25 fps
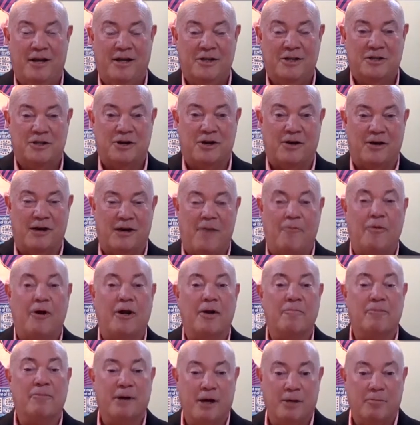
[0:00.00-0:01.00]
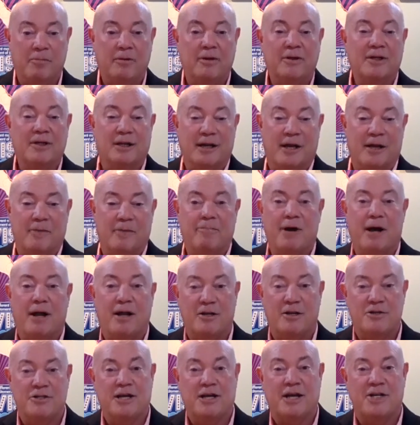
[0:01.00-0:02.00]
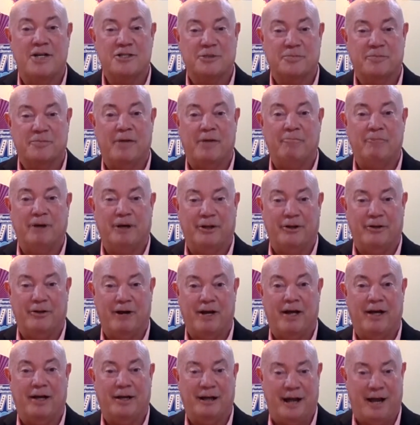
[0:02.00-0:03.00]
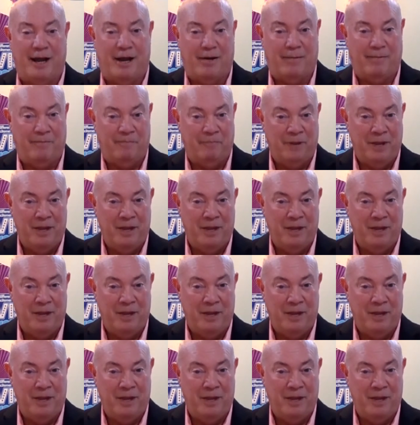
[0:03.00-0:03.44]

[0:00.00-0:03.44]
So I want to publicly apologize to my mother right now,